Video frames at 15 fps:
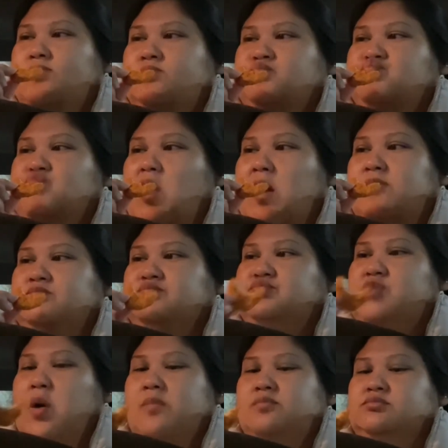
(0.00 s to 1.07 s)
different french
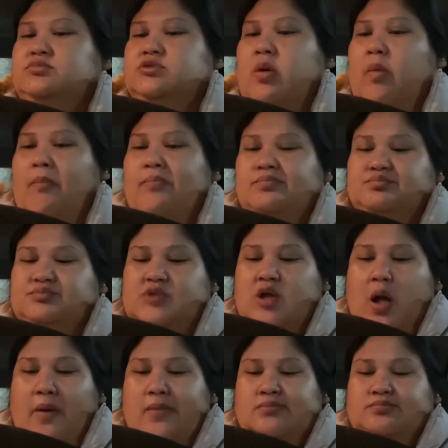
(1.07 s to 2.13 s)
fry tastes
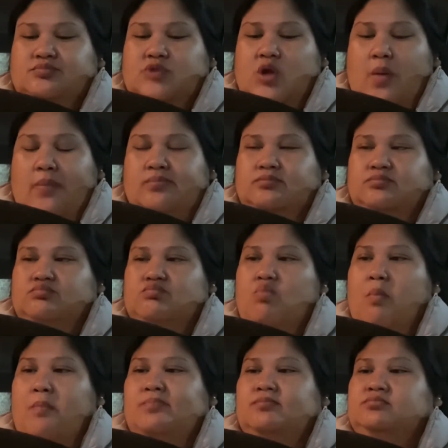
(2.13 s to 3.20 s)
good.
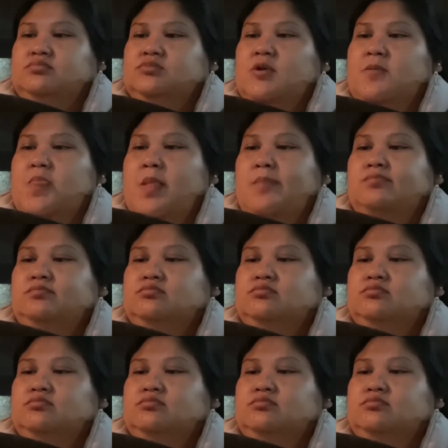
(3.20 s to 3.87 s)
Mmm. Mmm.